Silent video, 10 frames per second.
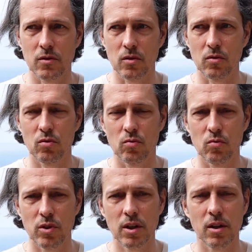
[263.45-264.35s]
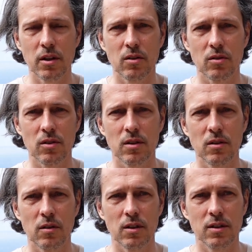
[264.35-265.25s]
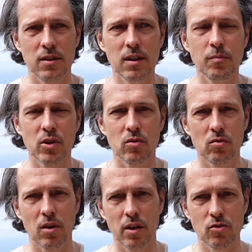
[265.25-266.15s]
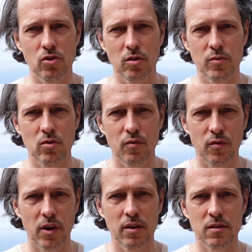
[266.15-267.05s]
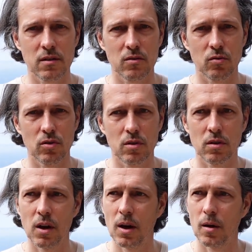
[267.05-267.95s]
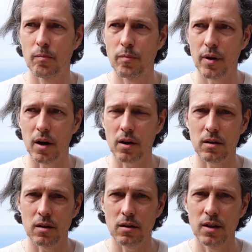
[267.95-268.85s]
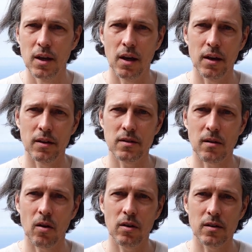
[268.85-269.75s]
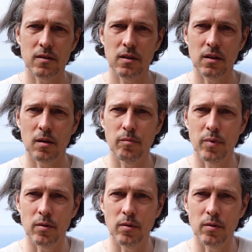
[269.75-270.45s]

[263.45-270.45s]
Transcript: So to really deepen your relationships to friends, to your partner. And as long as there